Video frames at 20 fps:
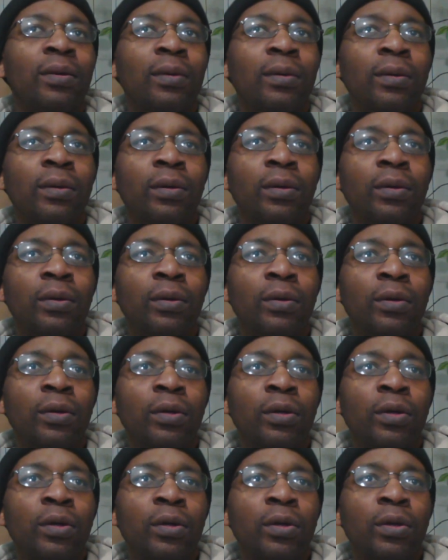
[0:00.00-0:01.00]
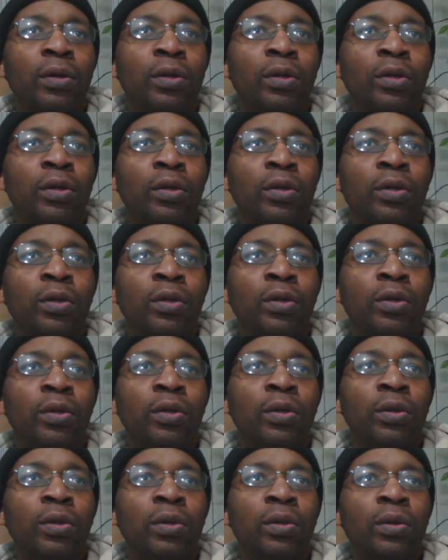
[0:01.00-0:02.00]

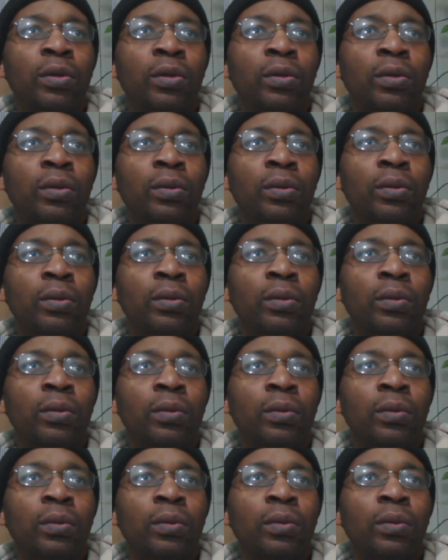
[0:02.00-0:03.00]
No one is speaking in this clip.